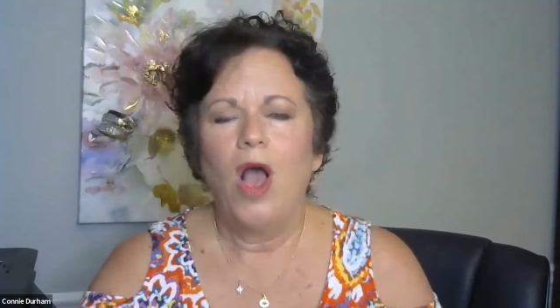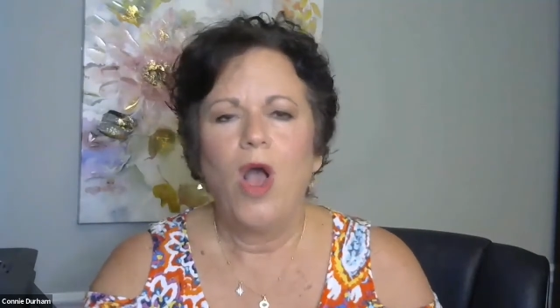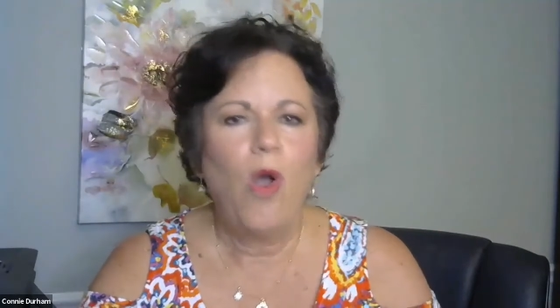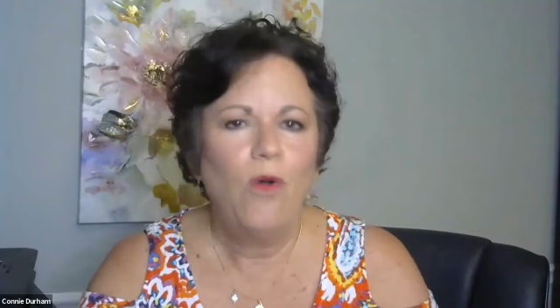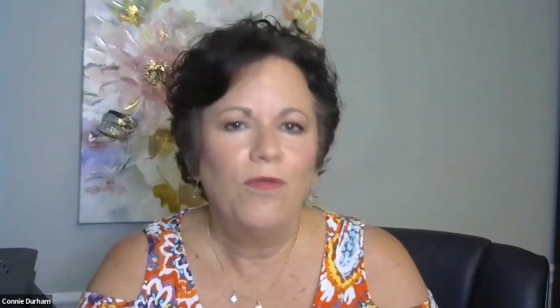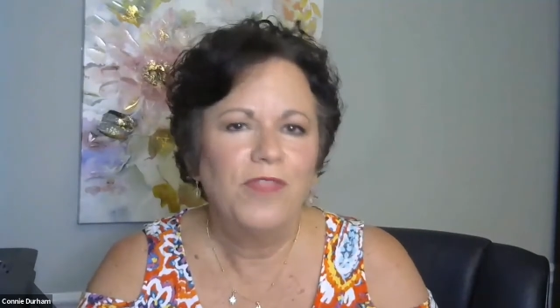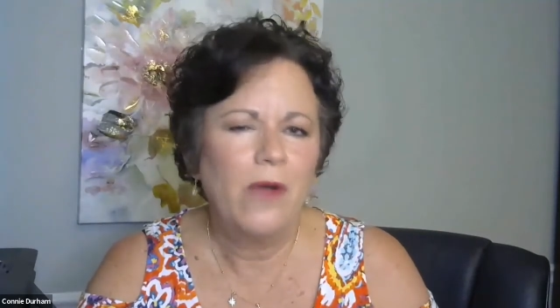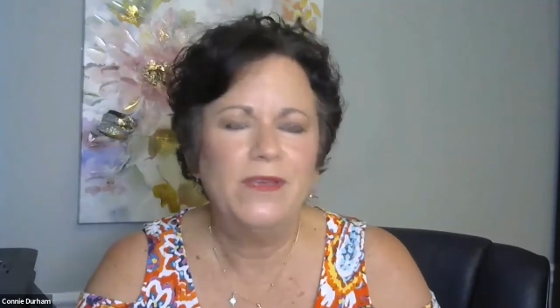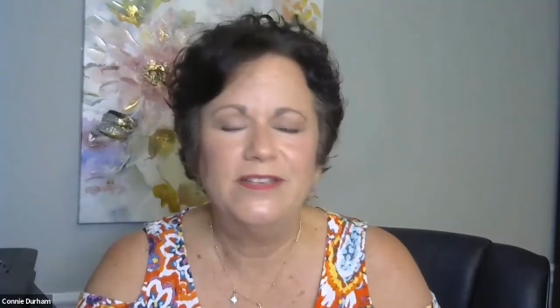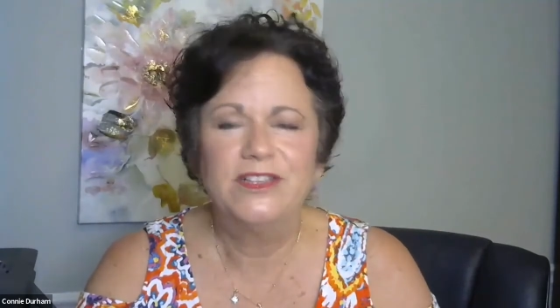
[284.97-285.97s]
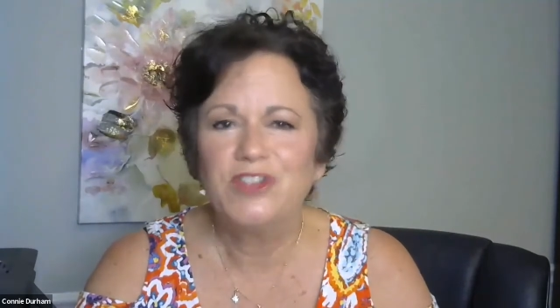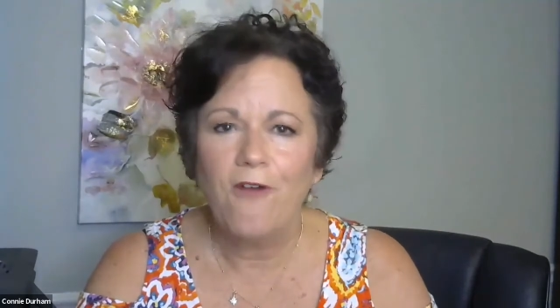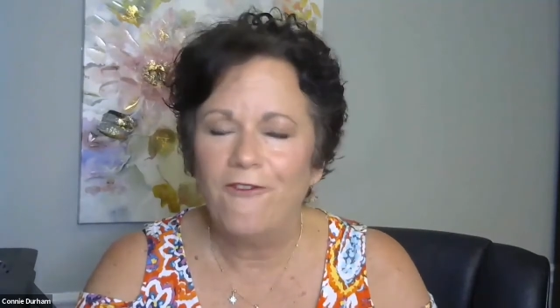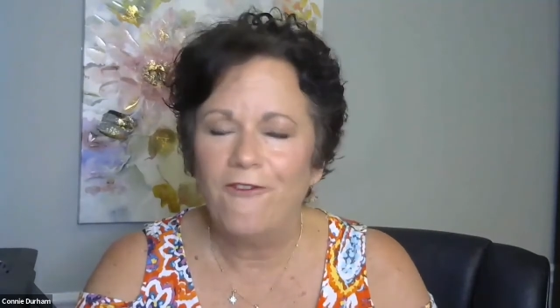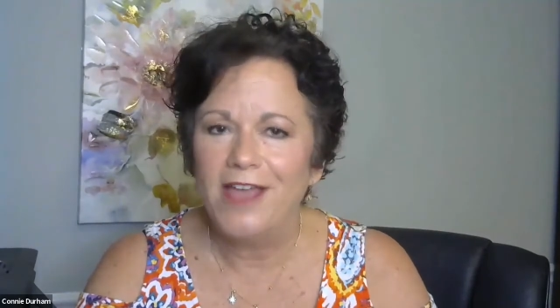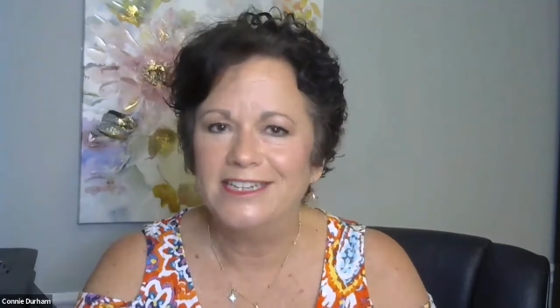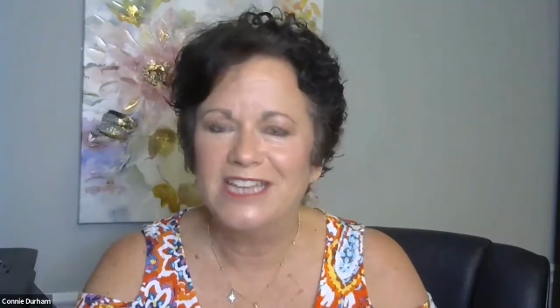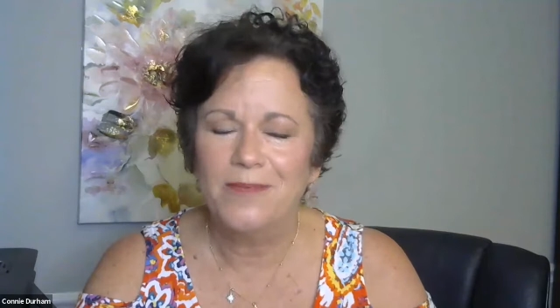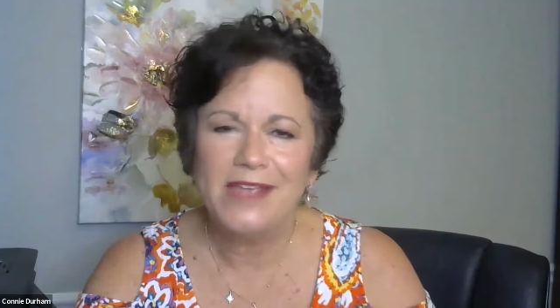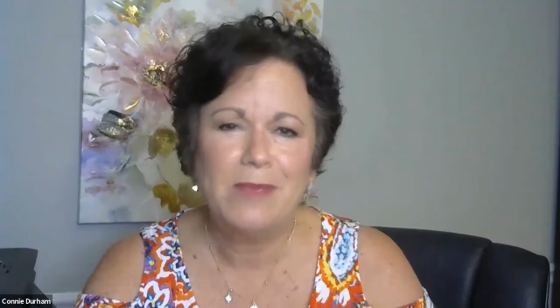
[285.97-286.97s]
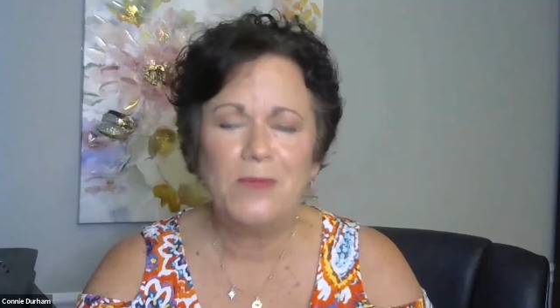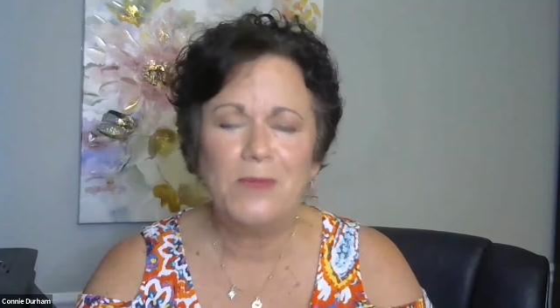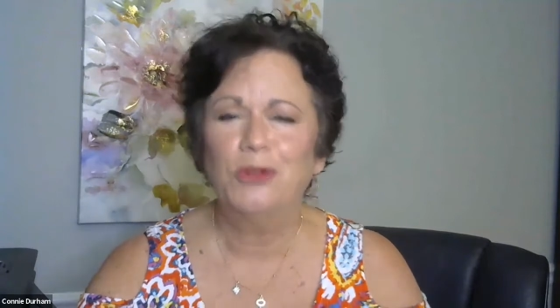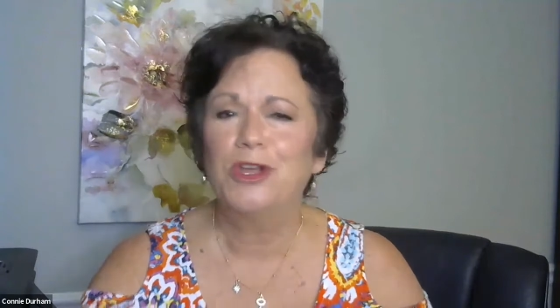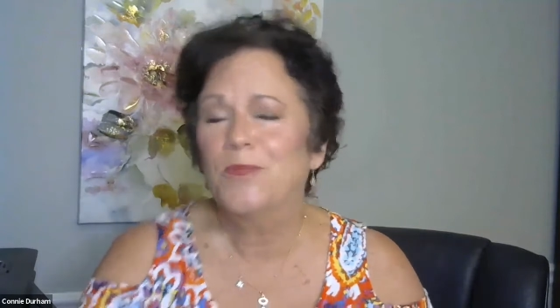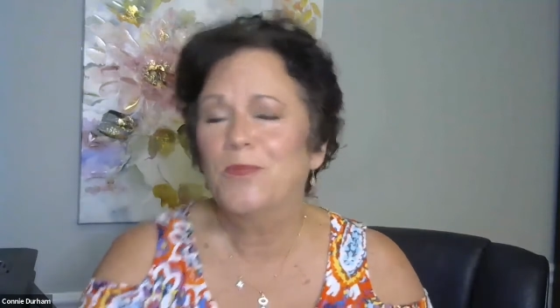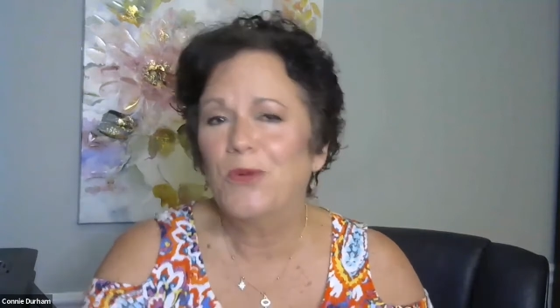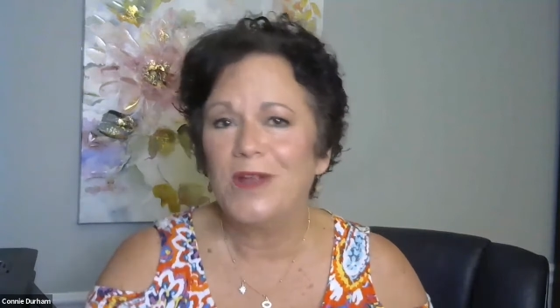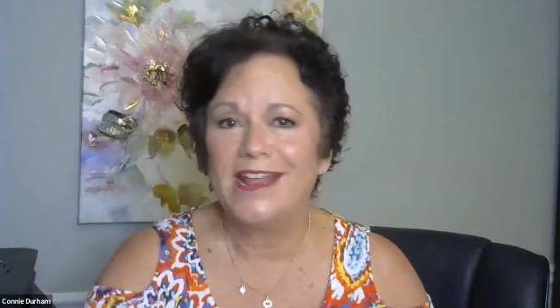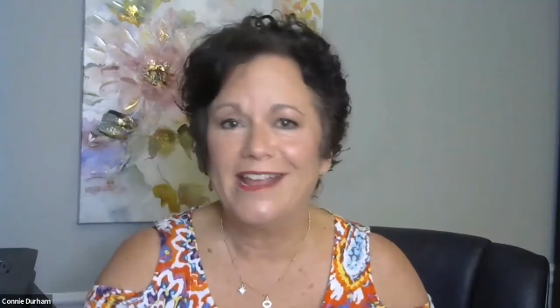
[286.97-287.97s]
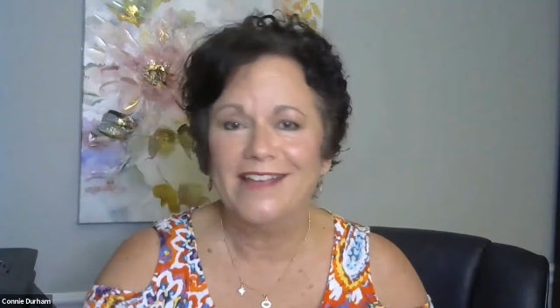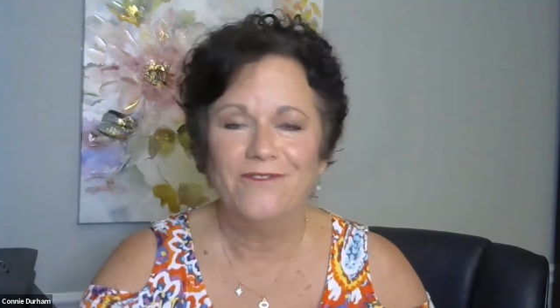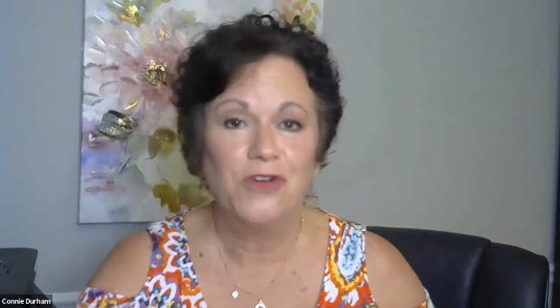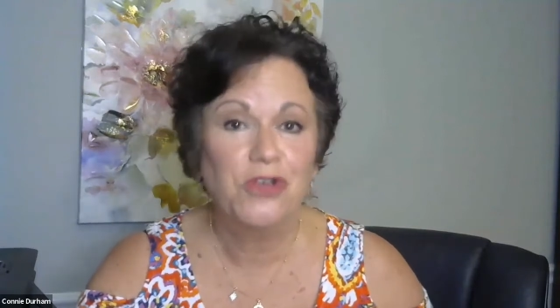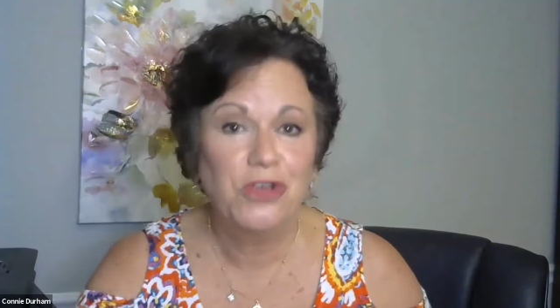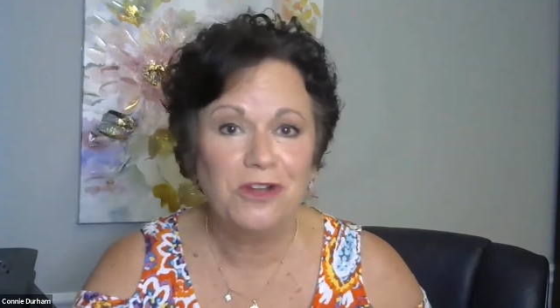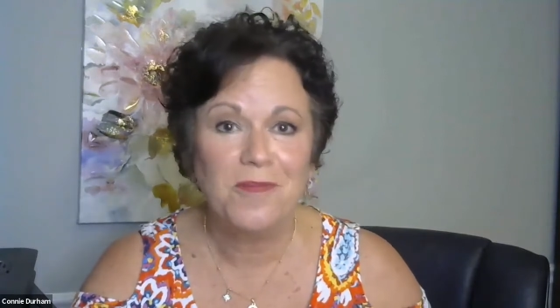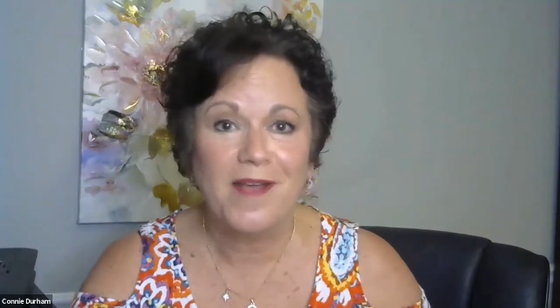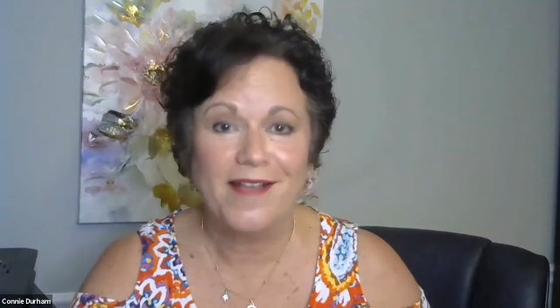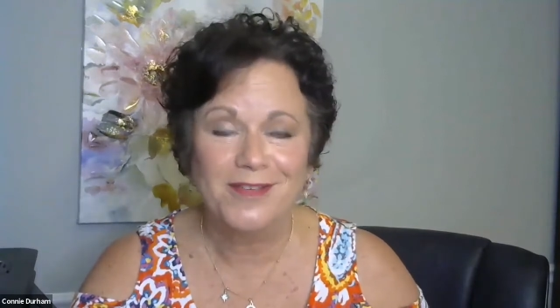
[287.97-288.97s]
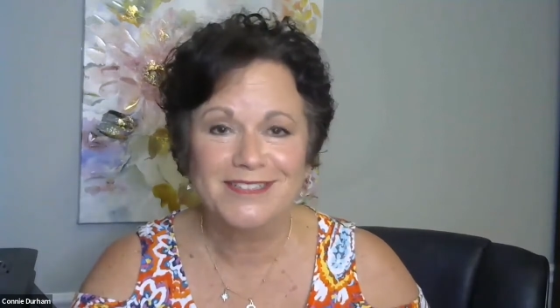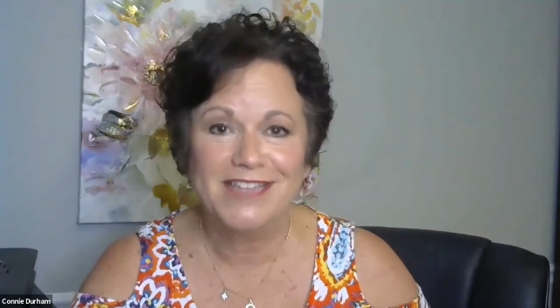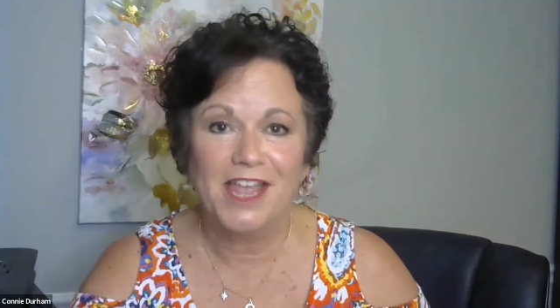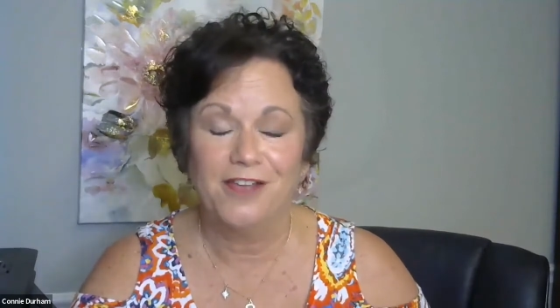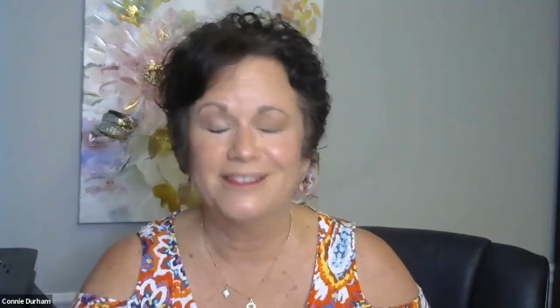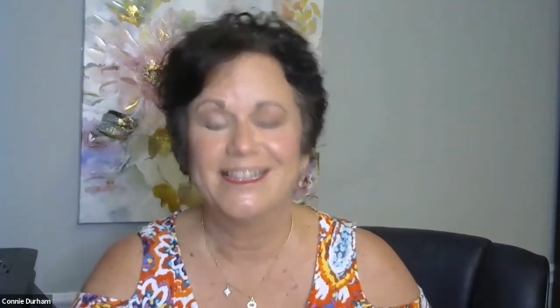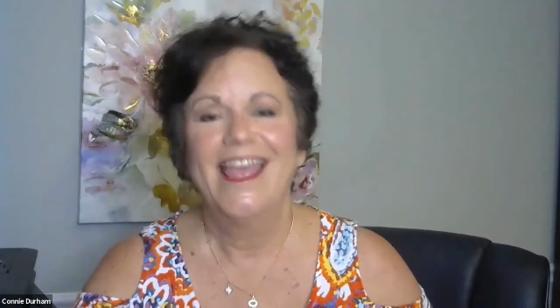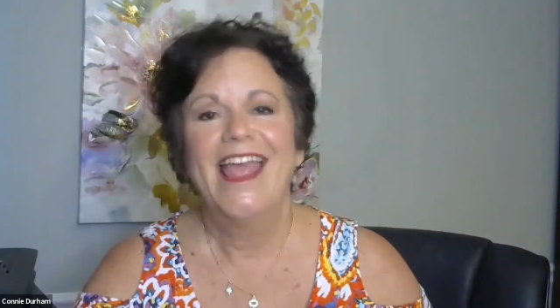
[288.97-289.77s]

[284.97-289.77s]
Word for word: oh, that would be so fun to make people look pretty and feel good about themselves.